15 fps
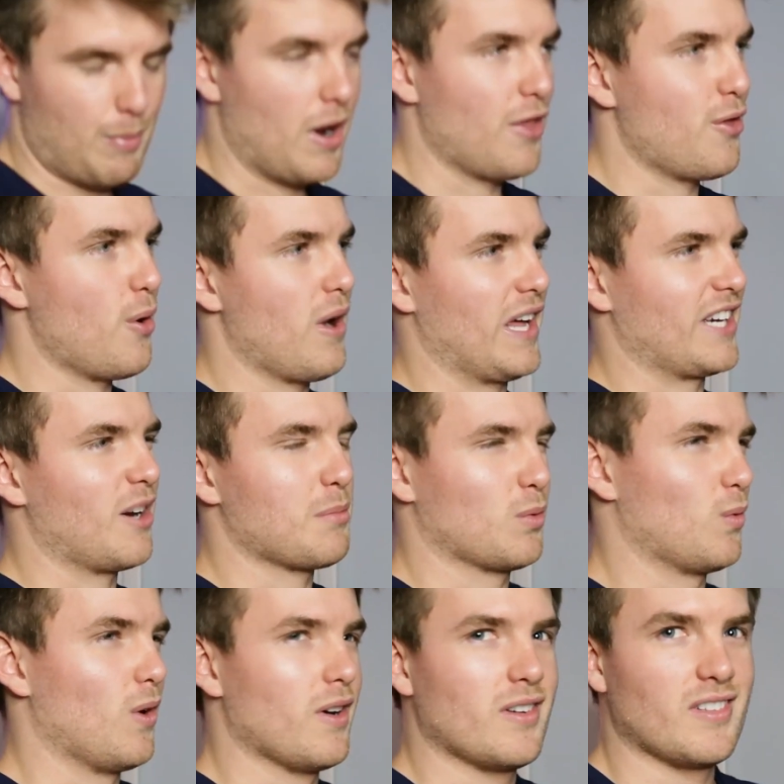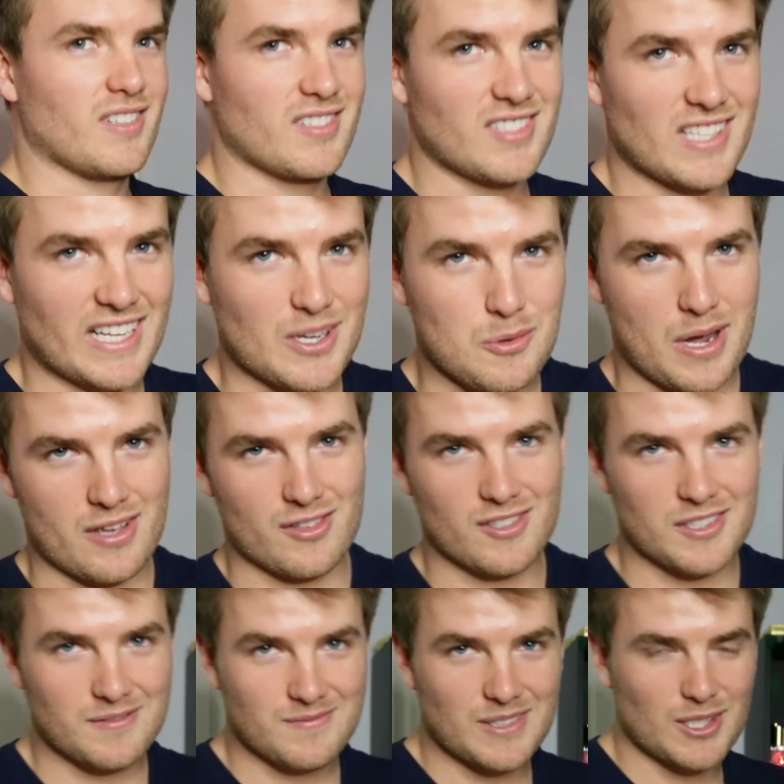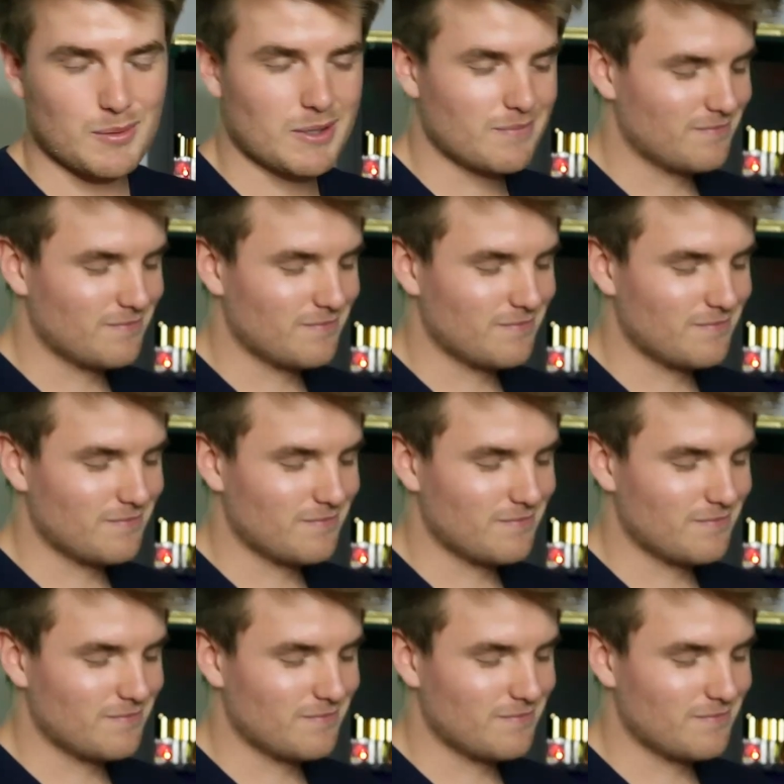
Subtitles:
probably throw it like number 1 and just see like who guesses it. You know what I